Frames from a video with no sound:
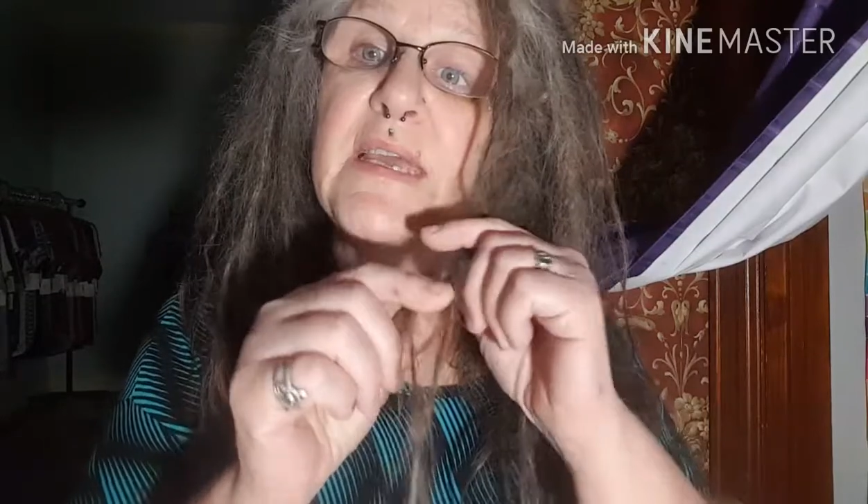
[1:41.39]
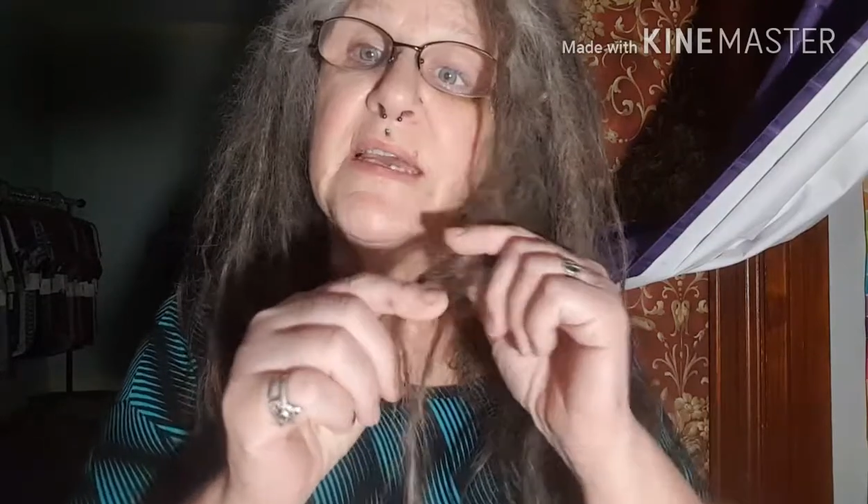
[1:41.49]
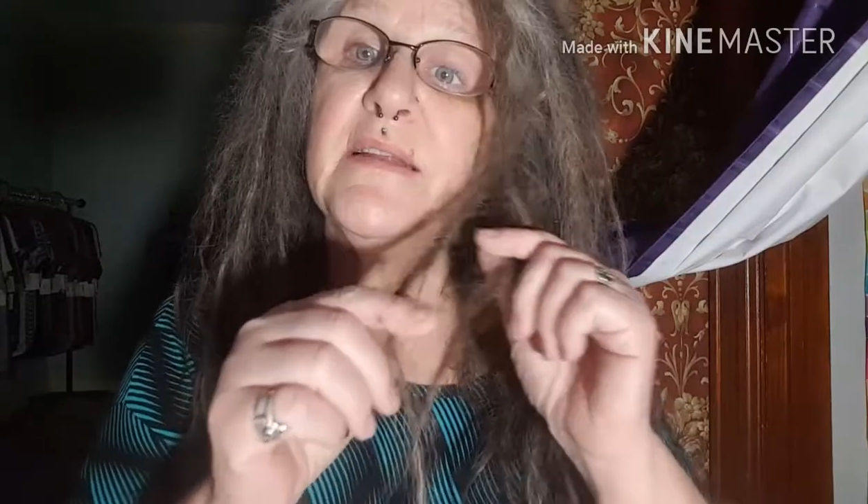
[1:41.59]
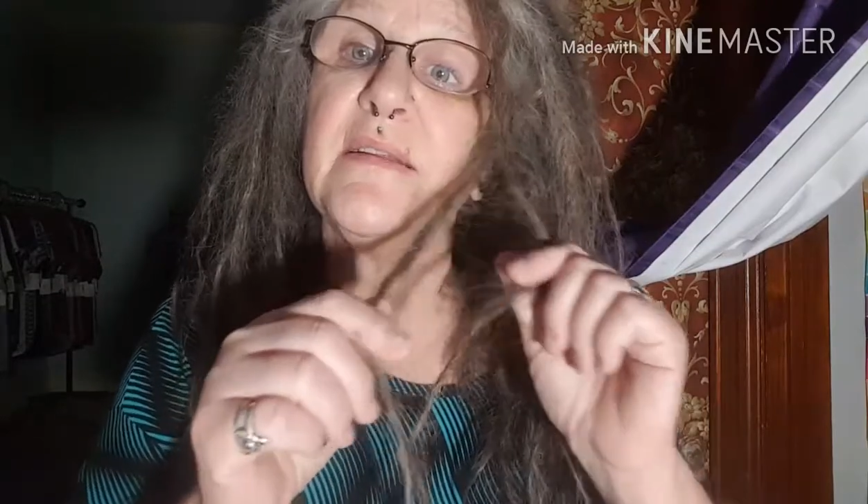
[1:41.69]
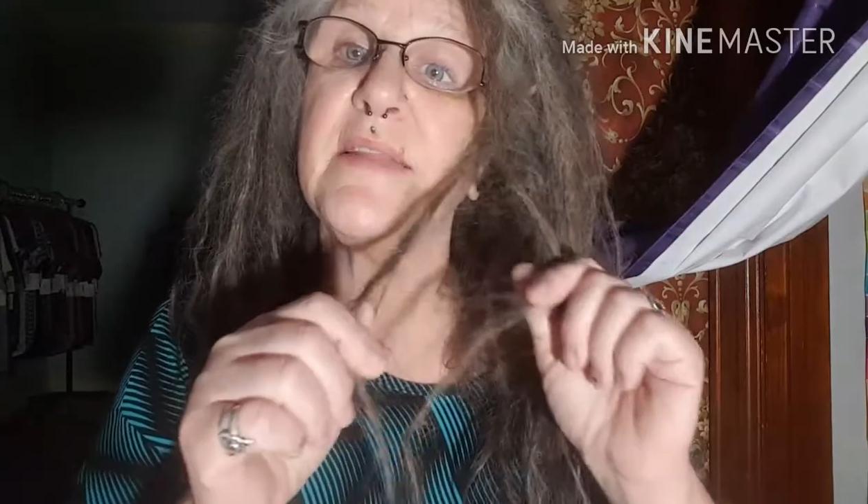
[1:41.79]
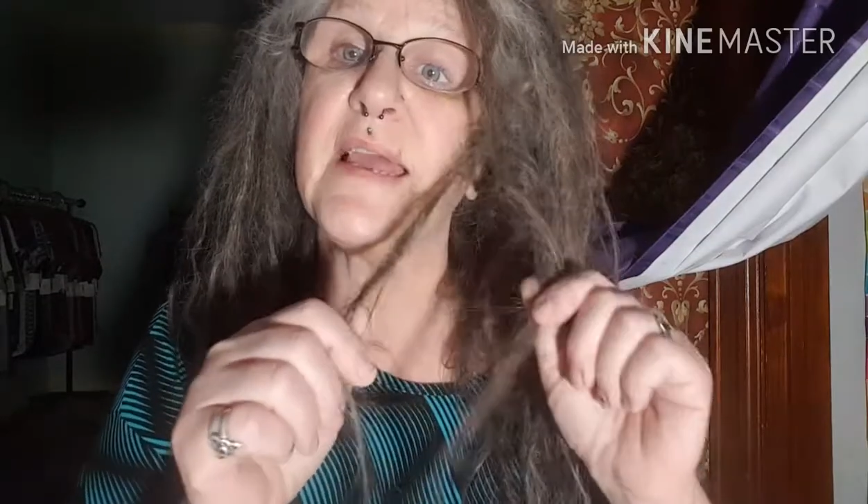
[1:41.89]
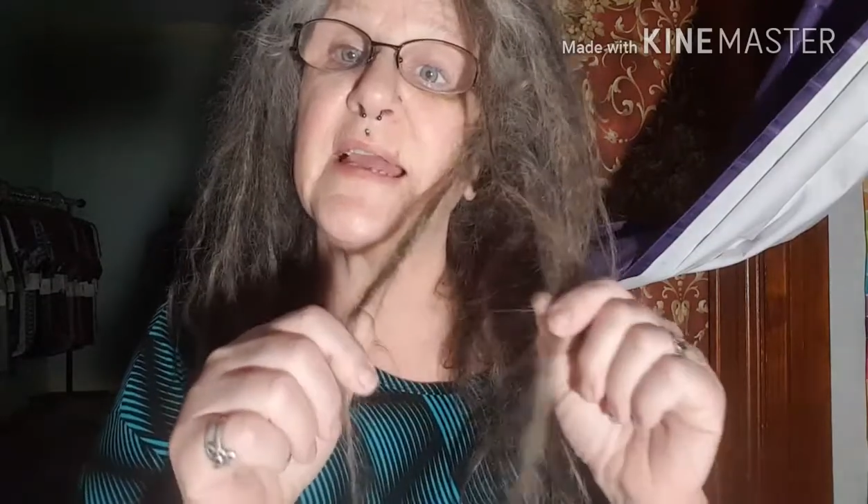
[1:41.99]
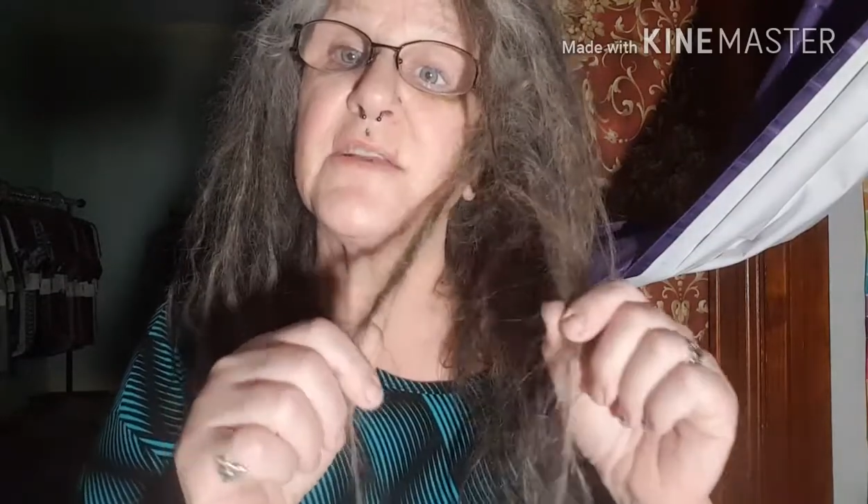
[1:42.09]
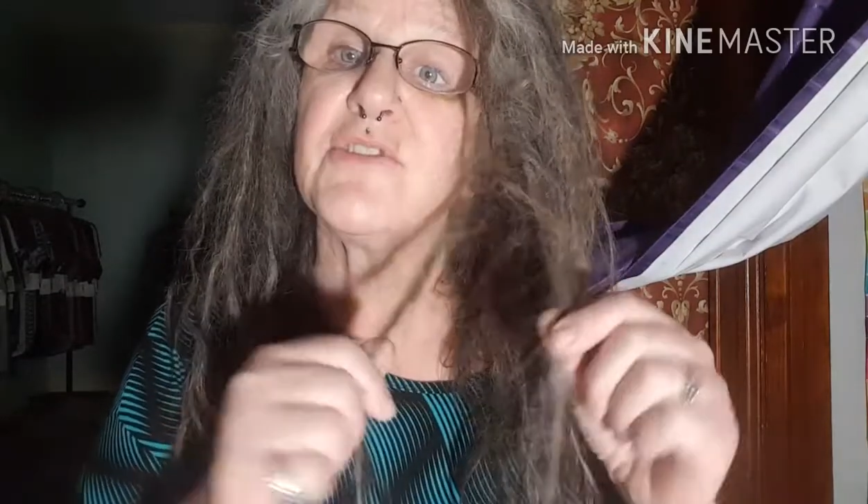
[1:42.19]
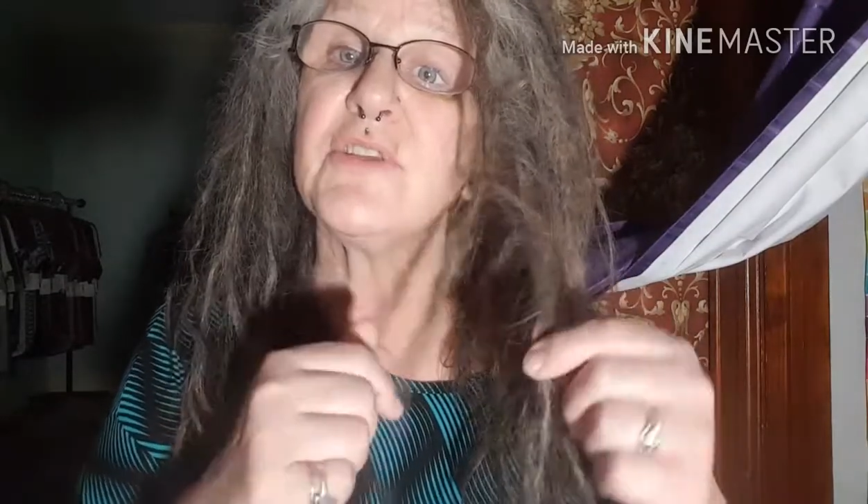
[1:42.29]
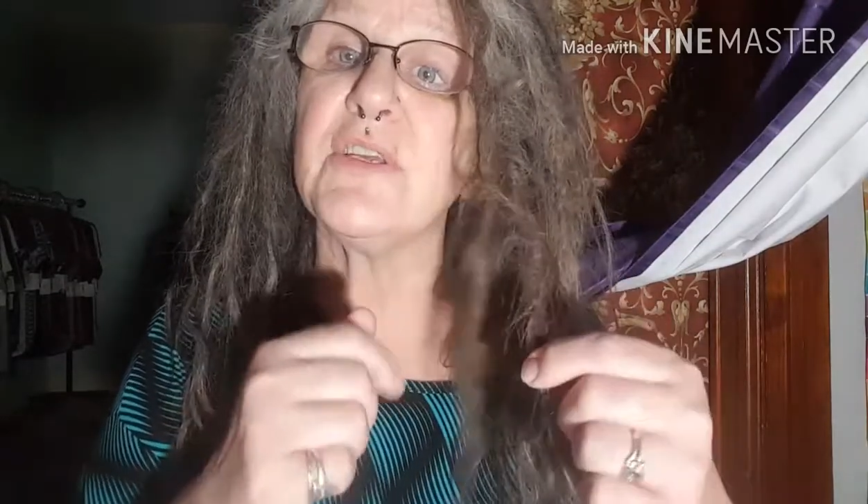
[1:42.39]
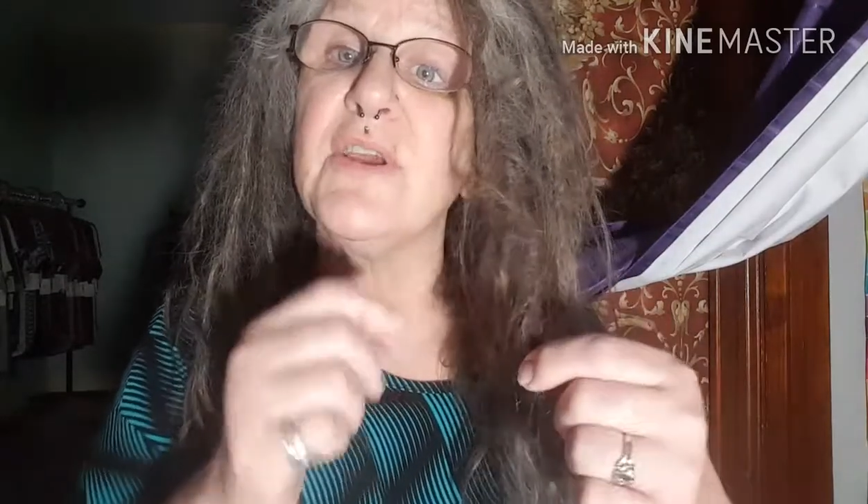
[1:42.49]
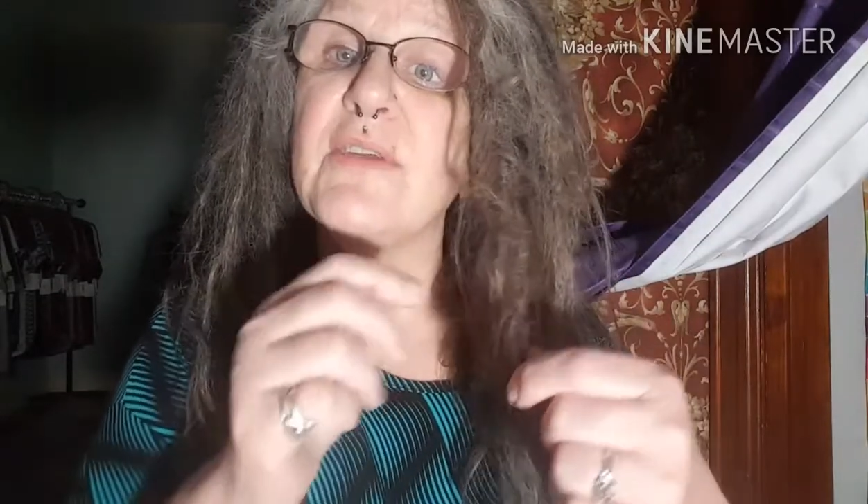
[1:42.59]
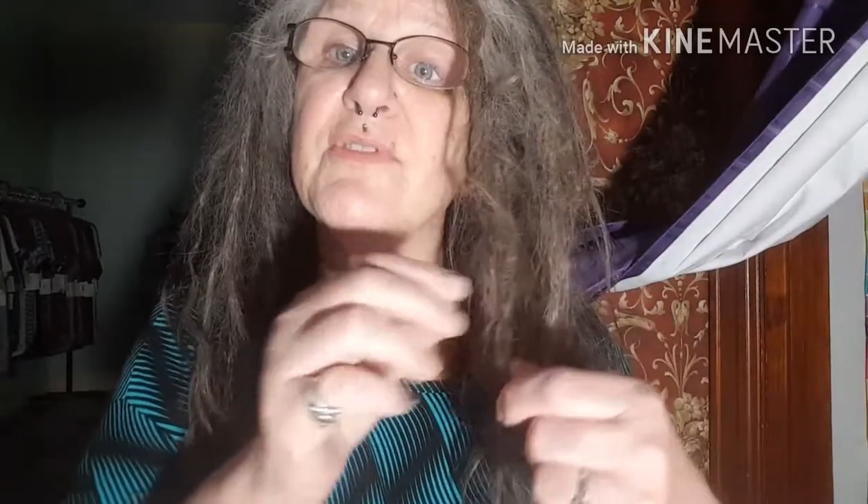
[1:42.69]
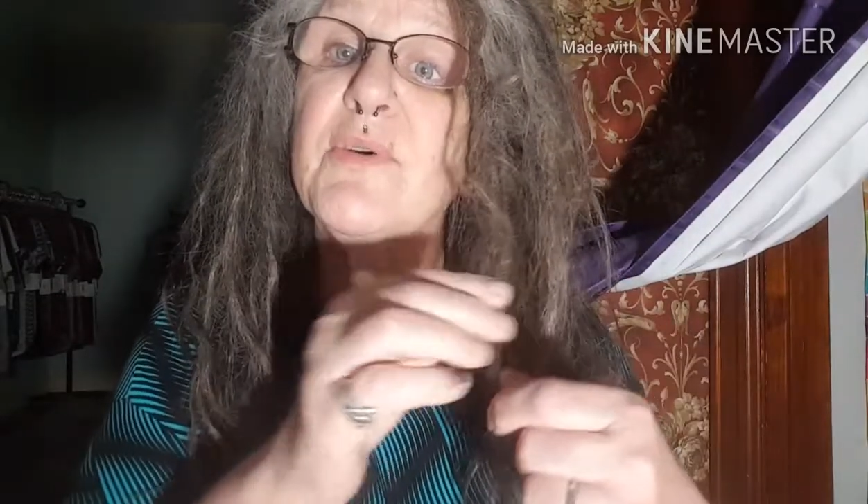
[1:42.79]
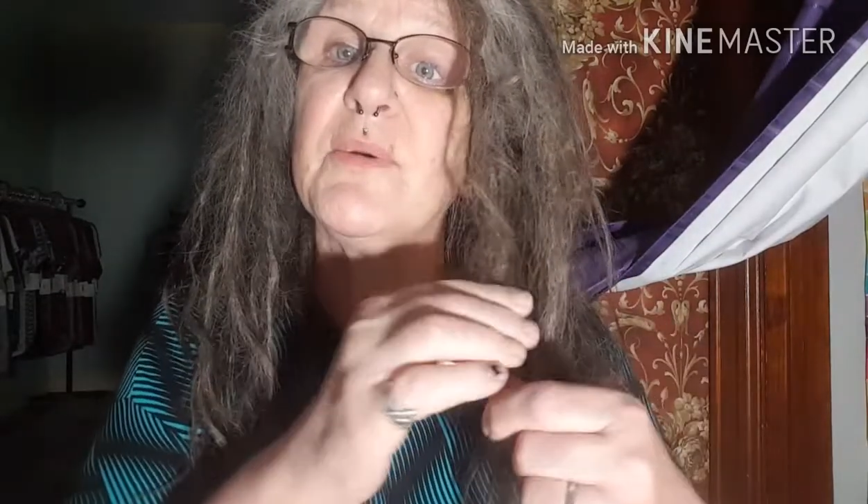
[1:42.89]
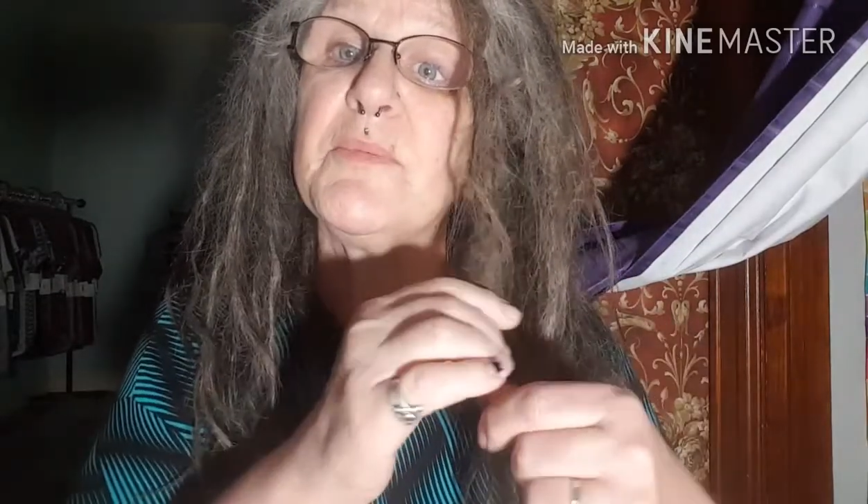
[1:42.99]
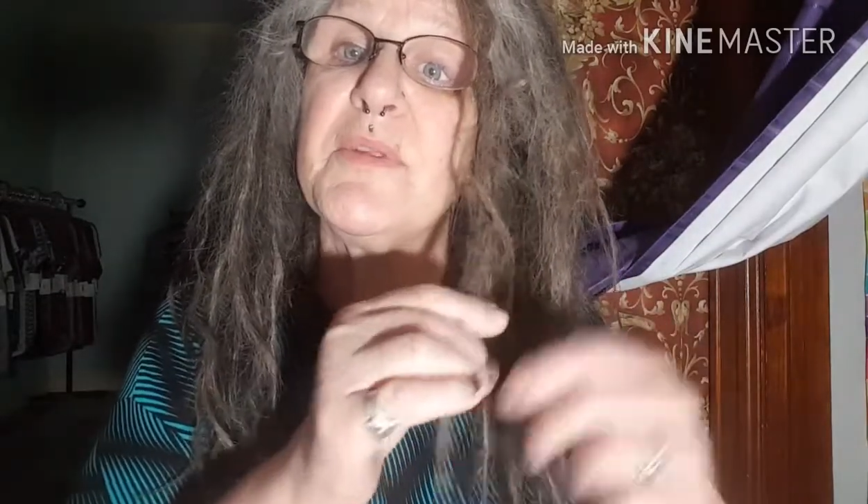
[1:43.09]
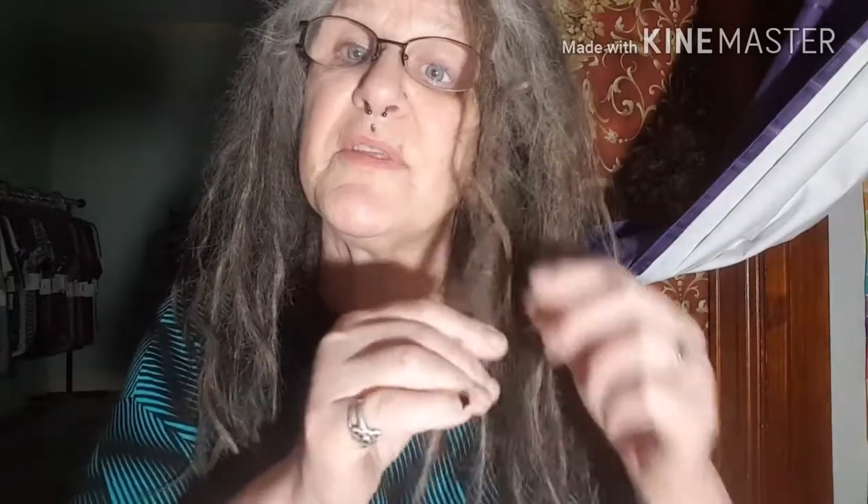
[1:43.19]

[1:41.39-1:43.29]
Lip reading: end that actually you have to go up to the